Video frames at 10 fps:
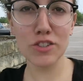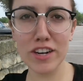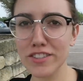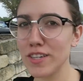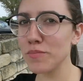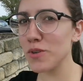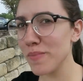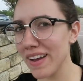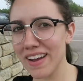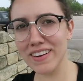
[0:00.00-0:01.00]
Dry
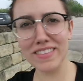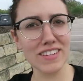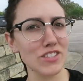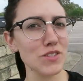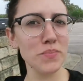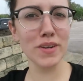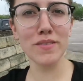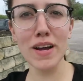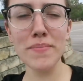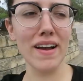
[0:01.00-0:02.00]
shampooed my hair and then just put
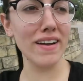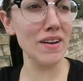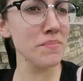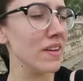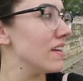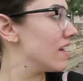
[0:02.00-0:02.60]
it right back up.